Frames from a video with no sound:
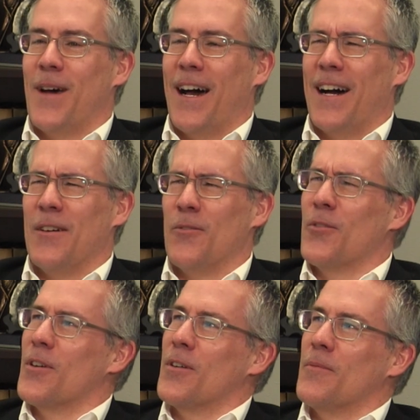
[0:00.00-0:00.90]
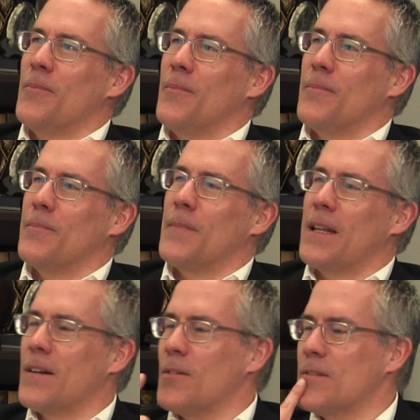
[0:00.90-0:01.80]
uh, or
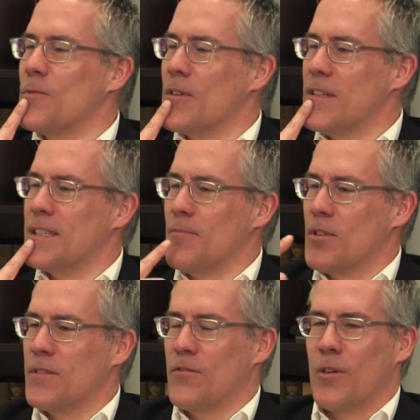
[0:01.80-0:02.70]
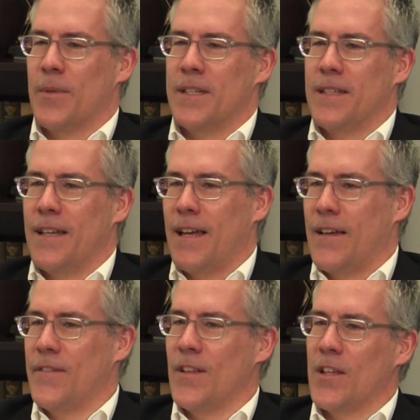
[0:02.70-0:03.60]
I don't know what the word is I'm looking for, but
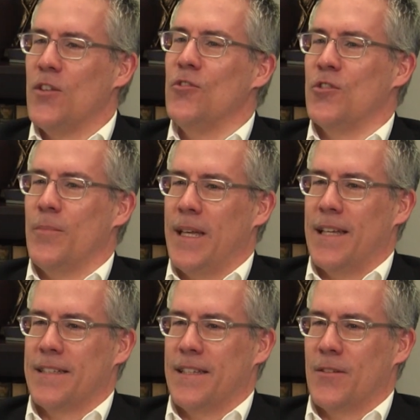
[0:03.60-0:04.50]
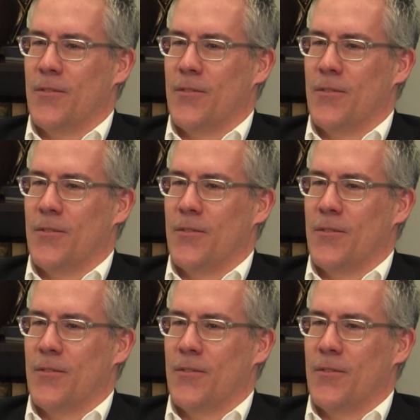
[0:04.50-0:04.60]
I feel like you should be asking the